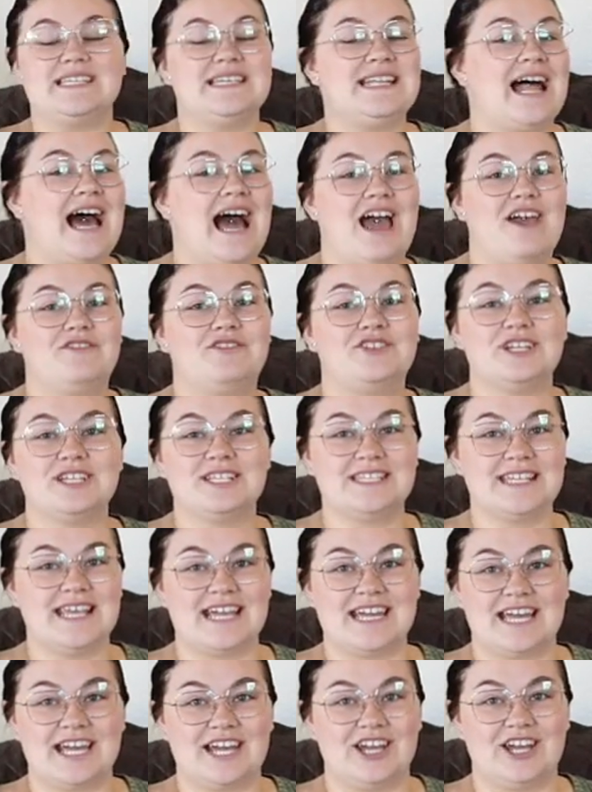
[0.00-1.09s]
And I've just
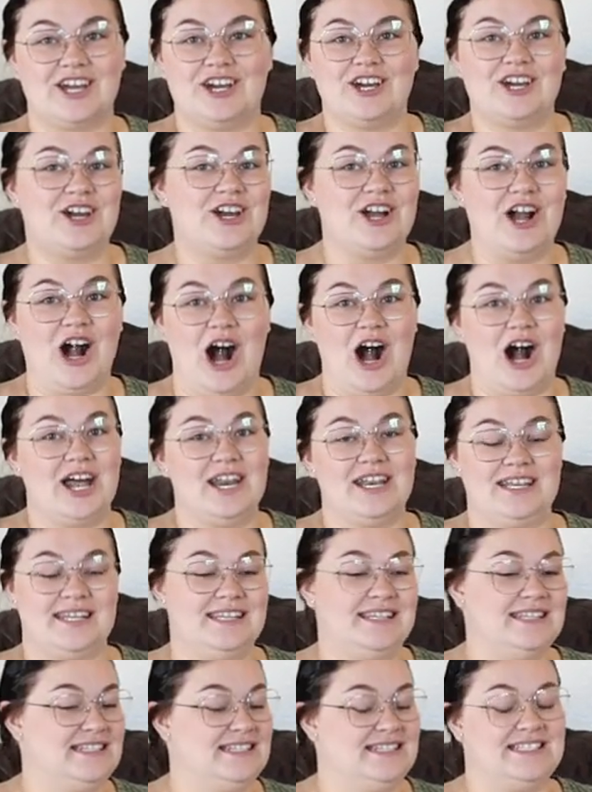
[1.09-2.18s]
like got a
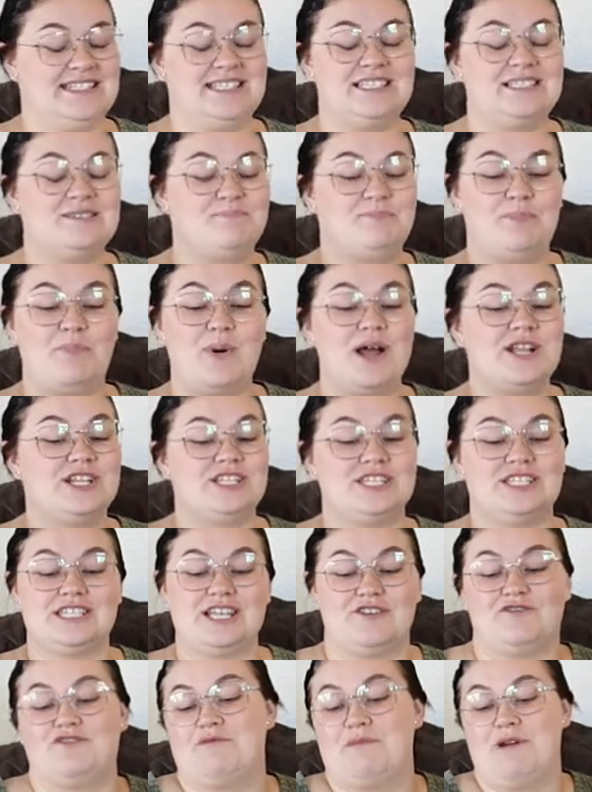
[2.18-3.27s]
bunch of
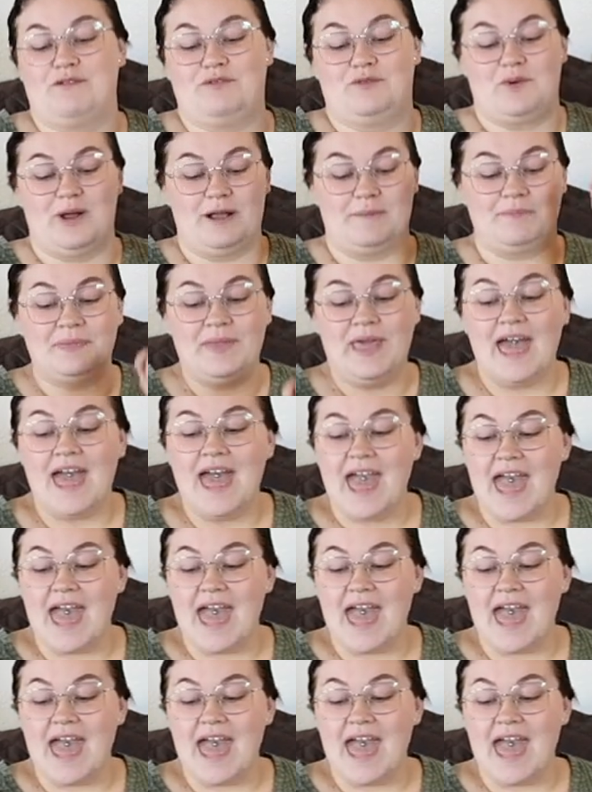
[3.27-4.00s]
stuff from everywhere.